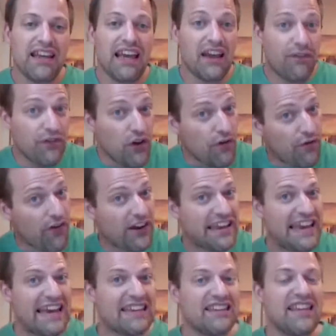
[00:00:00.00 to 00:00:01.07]
If you
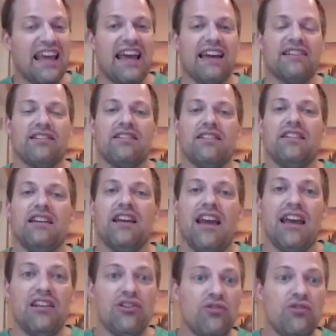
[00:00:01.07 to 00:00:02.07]
forget that and